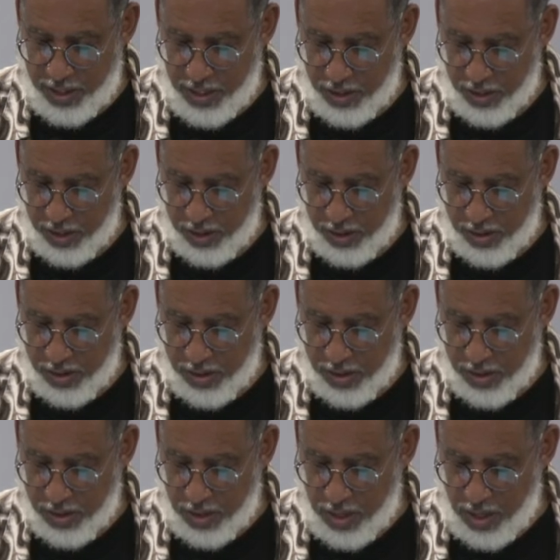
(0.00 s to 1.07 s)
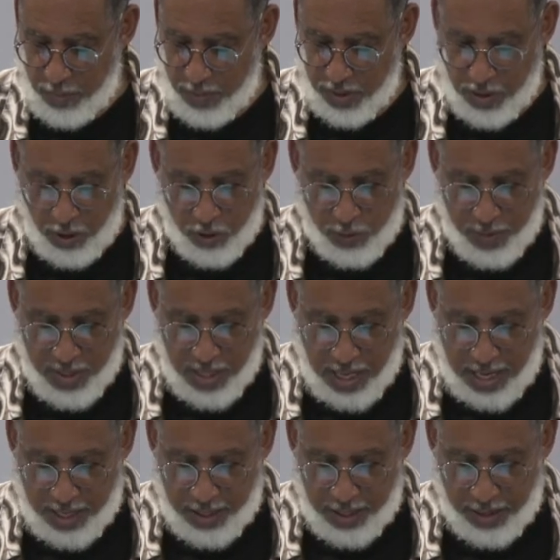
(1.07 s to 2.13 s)
teachings but goes
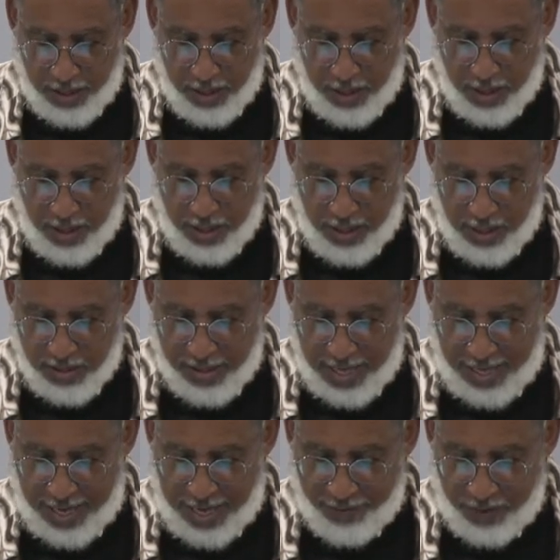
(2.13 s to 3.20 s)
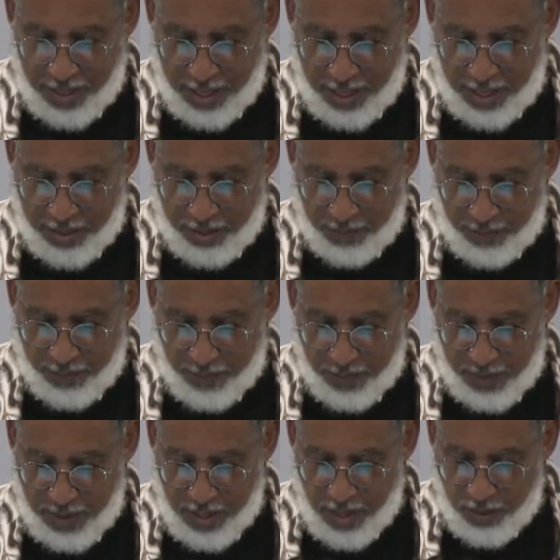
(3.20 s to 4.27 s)
beyond it does not have God.
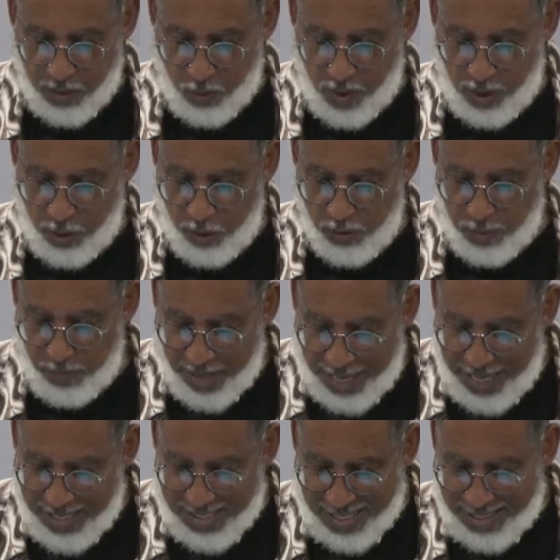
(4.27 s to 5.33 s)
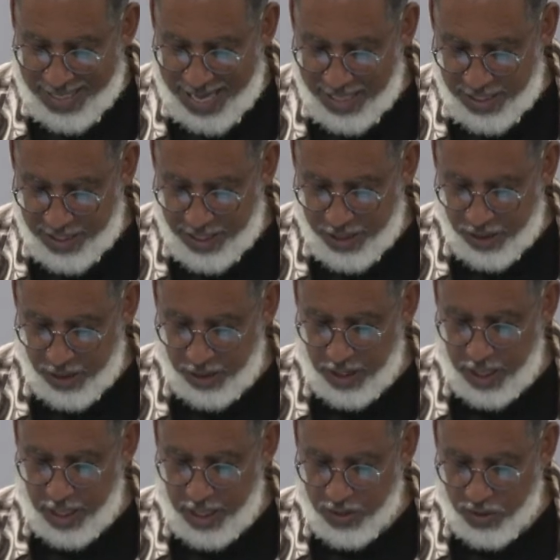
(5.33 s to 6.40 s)
The one who remains in that teaching
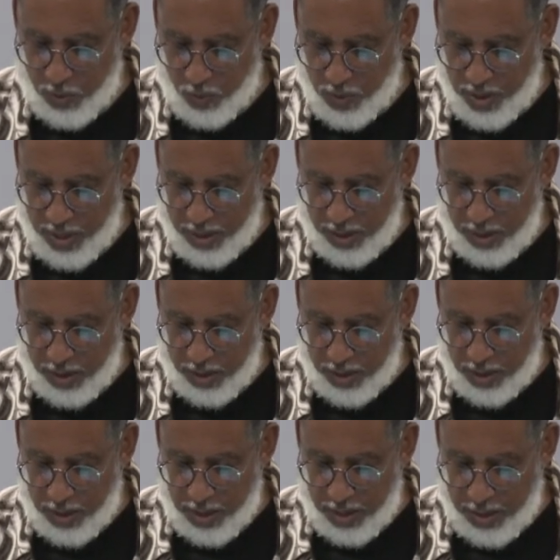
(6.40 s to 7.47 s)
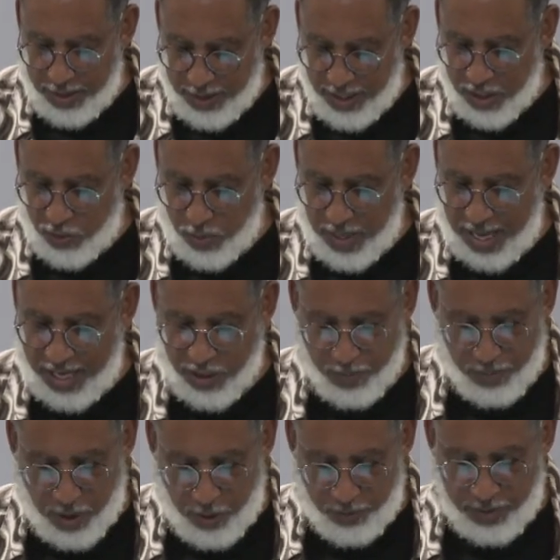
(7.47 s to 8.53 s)
is the one this one has
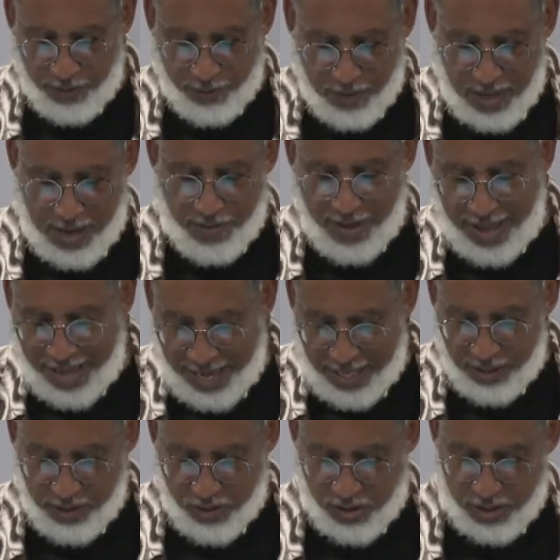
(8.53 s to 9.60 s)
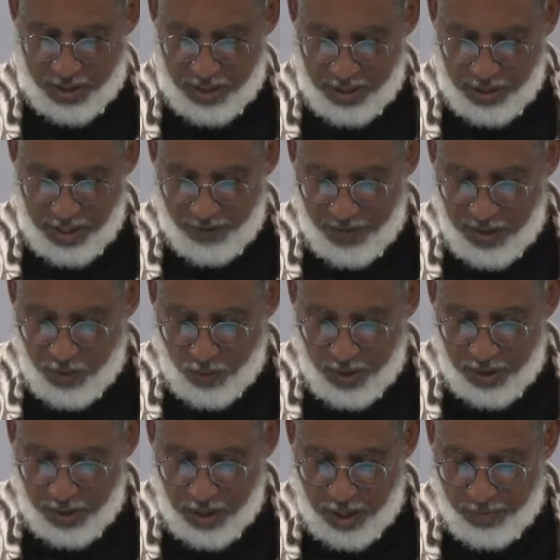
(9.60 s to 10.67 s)
both the Father and the Son. If
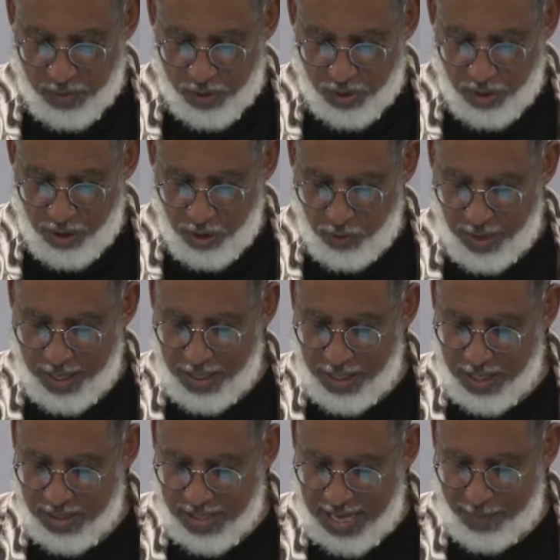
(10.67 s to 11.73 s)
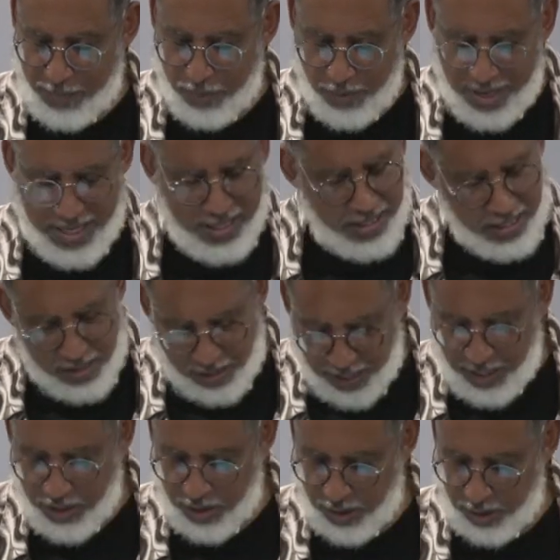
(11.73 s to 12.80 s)
anyone comes to you and does not bring this
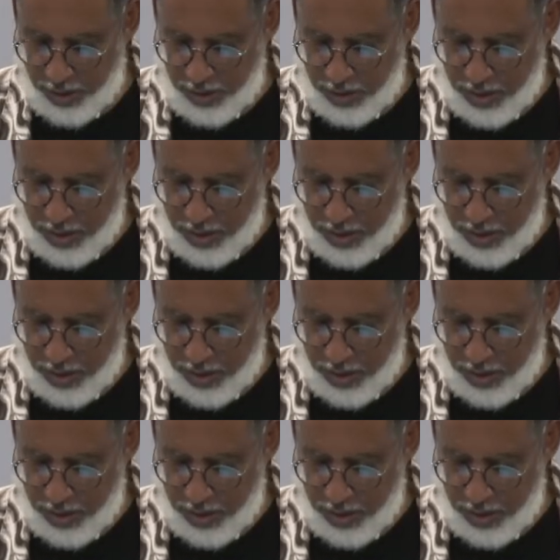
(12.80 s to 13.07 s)
teaching,